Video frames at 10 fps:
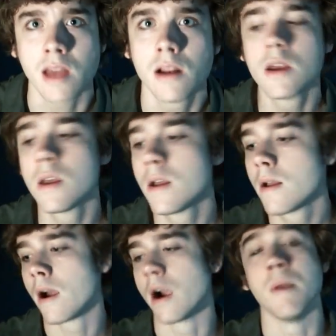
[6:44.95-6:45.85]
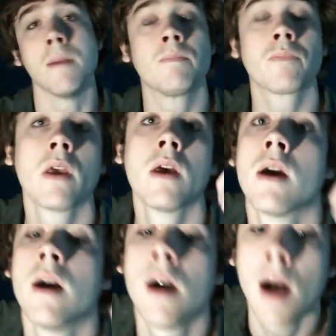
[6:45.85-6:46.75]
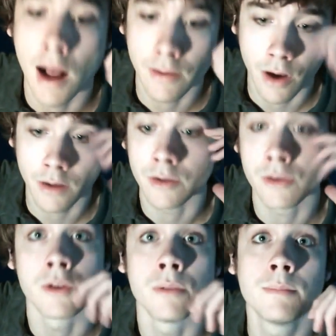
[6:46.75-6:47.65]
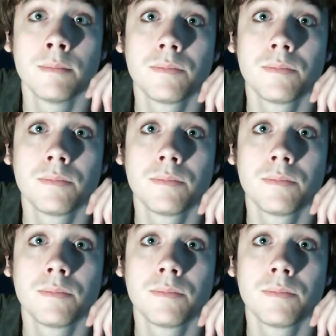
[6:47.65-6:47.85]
All right, man. I'll talk to you soon.